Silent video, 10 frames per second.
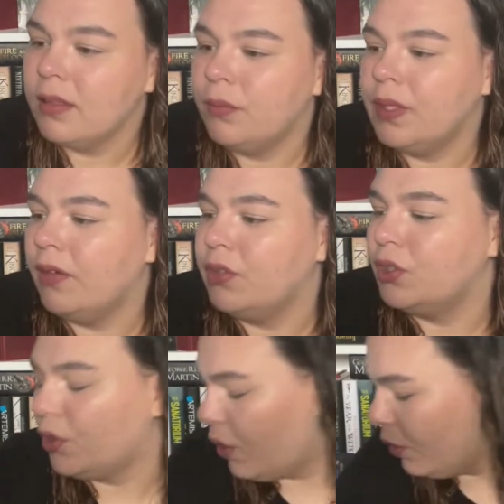we have the
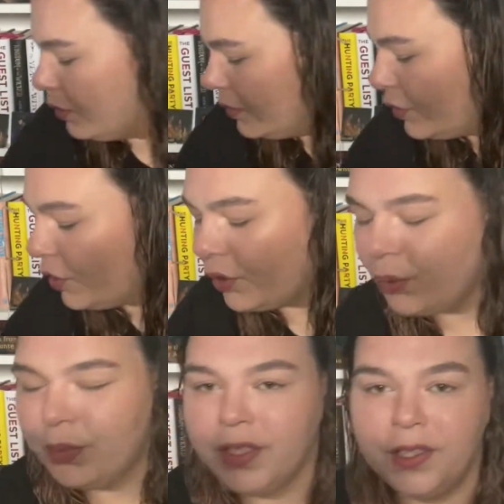straw to go
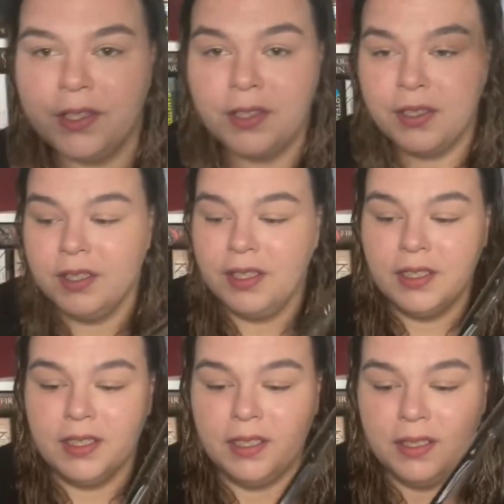with
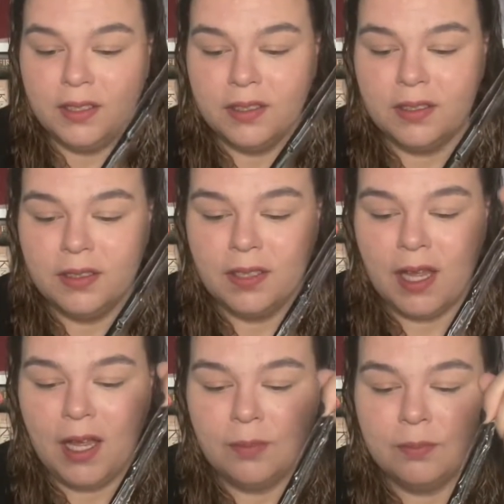the
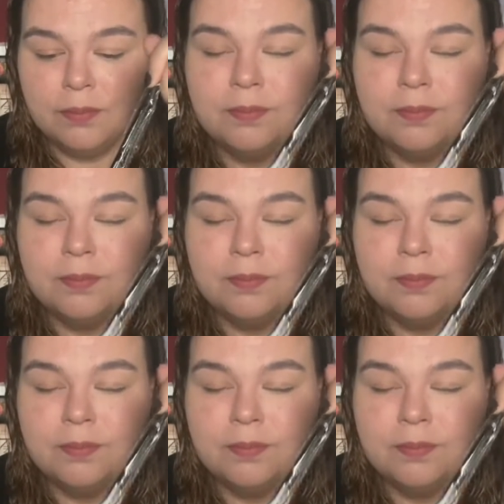um